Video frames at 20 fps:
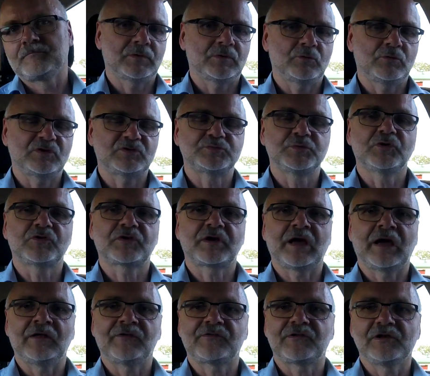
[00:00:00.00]
which would
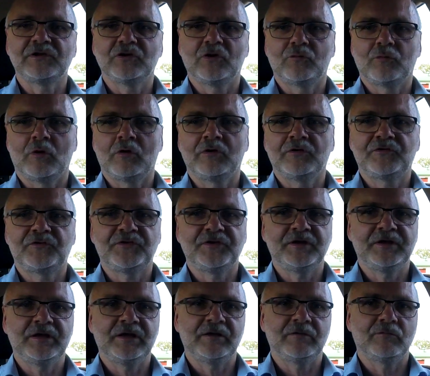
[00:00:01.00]
cancel your
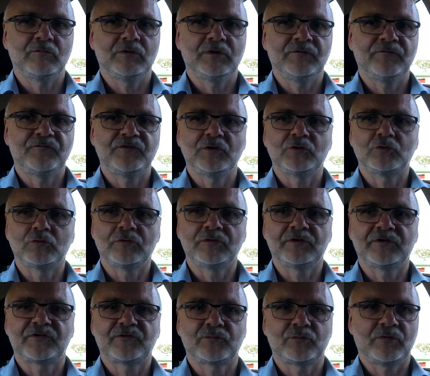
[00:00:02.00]
warranty if you do
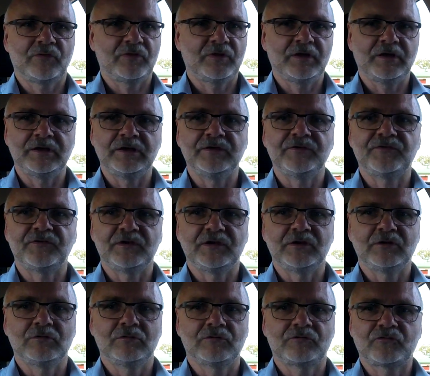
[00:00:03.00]
this with the
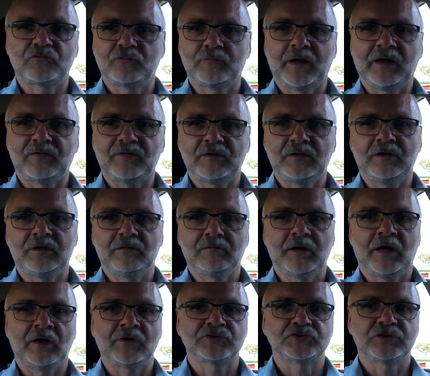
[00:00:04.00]
ECU to make the
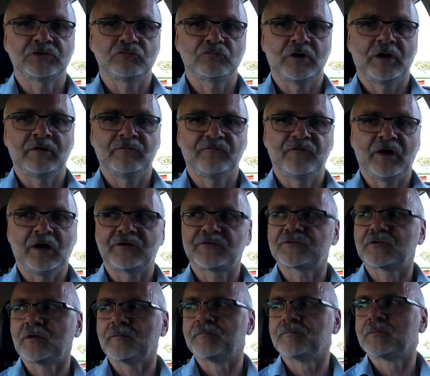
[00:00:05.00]
engine run
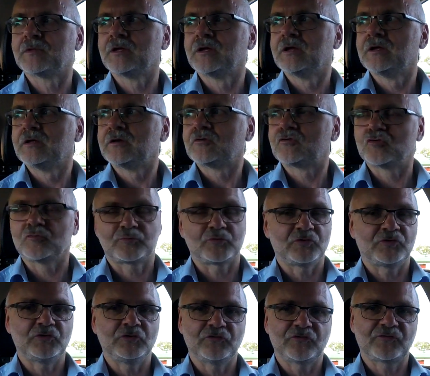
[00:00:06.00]
faster, to
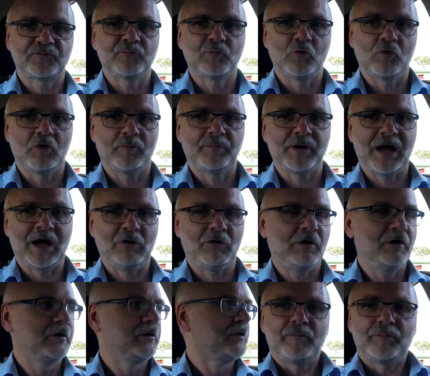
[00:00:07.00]
produce more
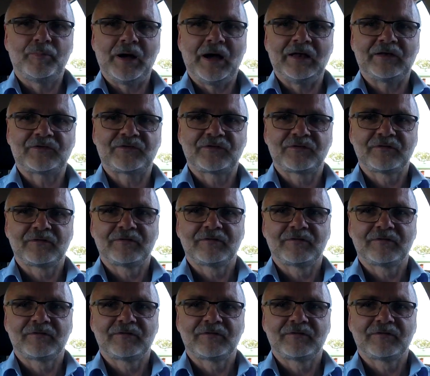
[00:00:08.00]
power. But